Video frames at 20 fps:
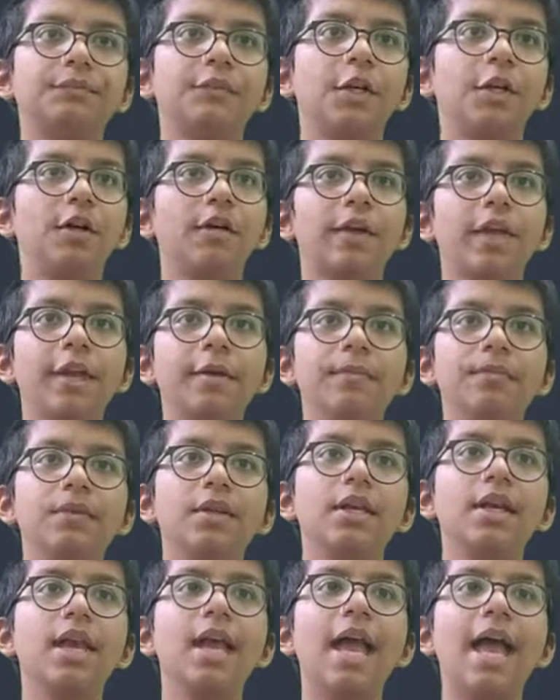Okay,
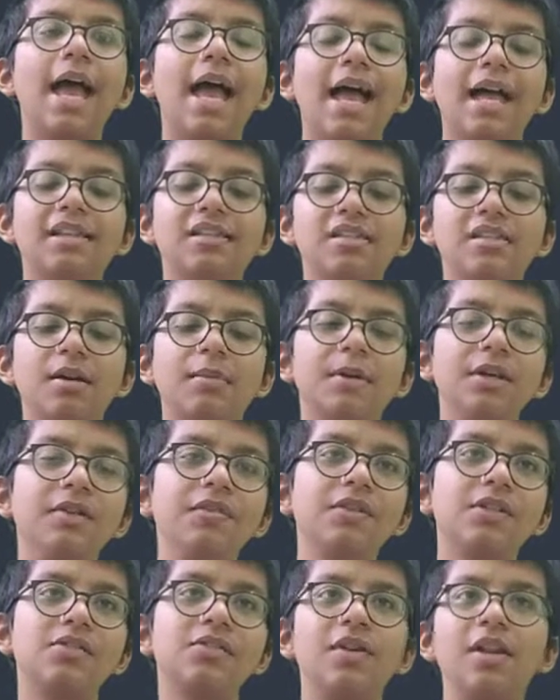and summary
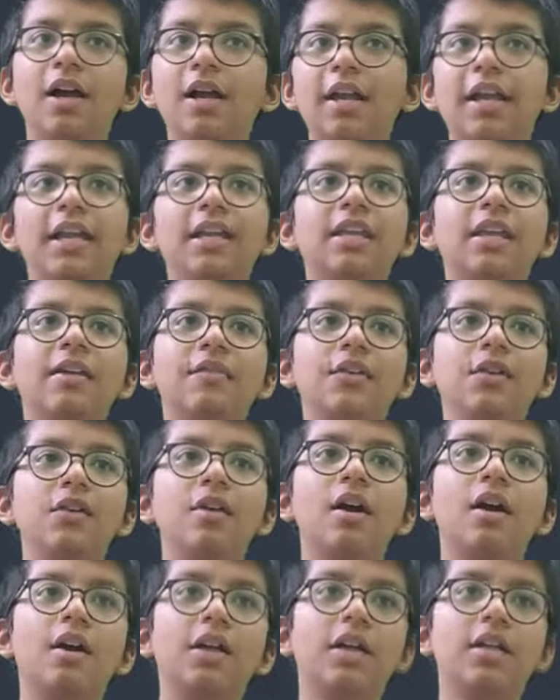which will again give you
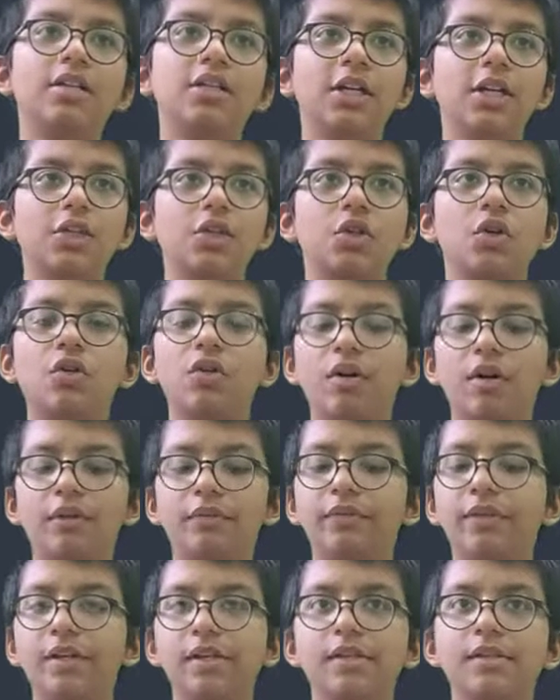the architecture
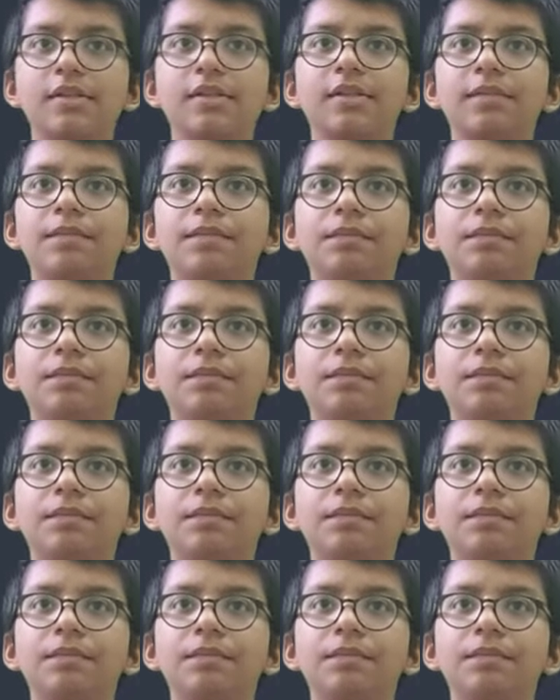of this.